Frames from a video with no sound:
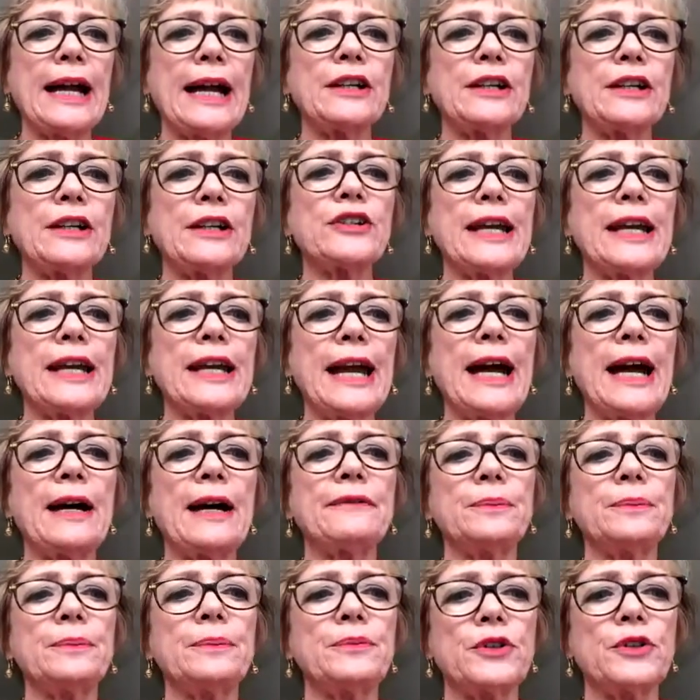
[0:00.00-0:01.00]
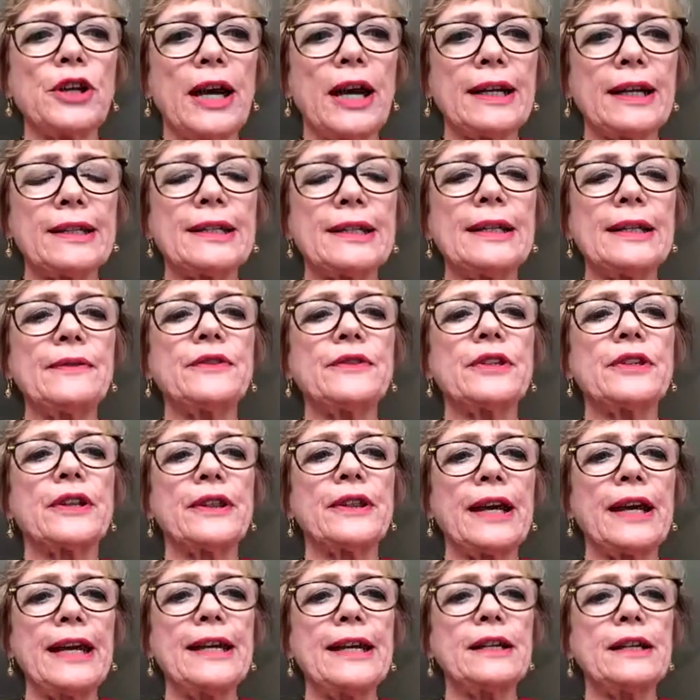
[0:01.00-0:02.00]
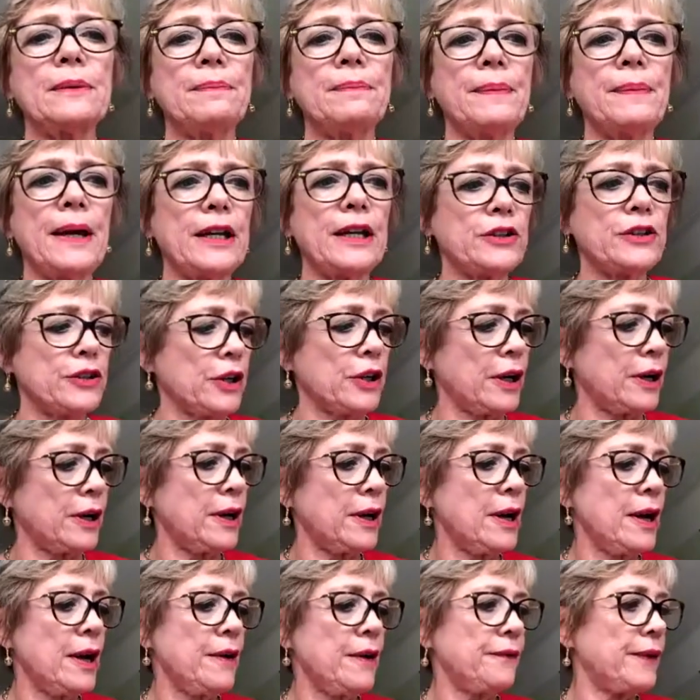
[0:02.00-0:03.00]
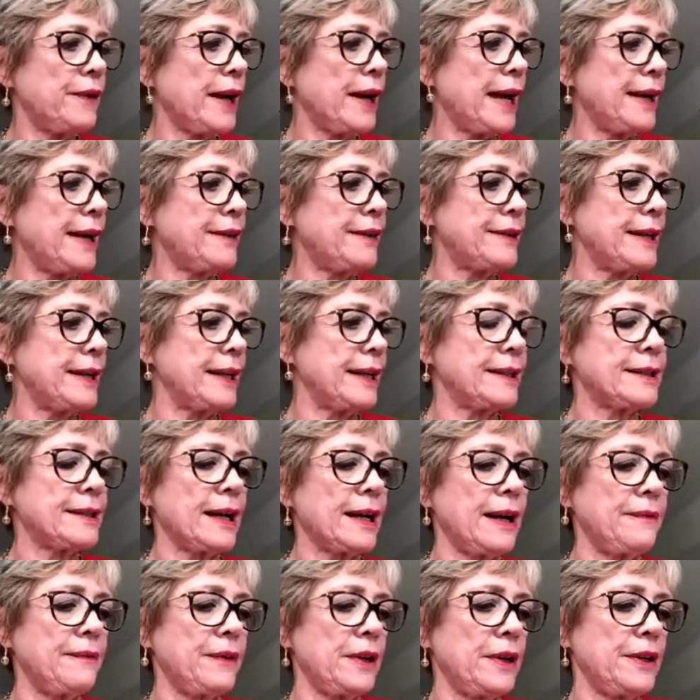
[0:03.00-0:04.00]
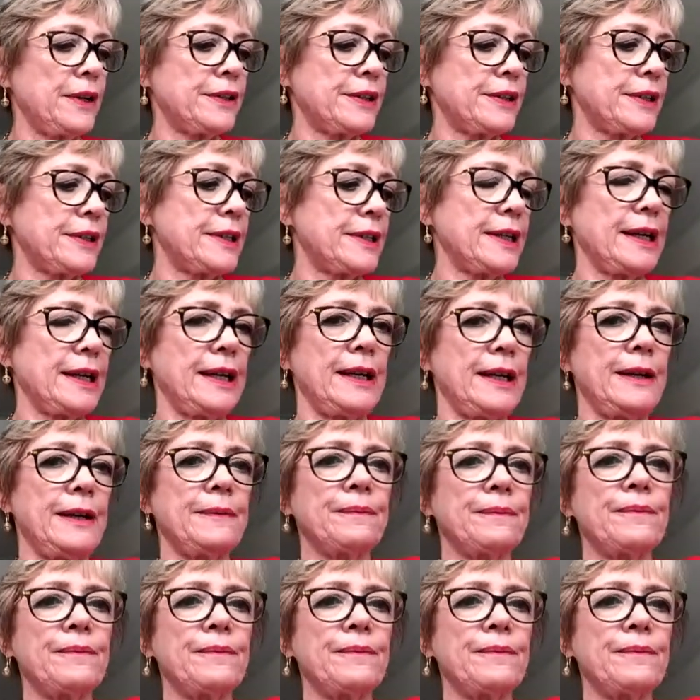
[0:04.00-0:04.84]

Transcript: actually have objectives that they can measure for ethnic diversity.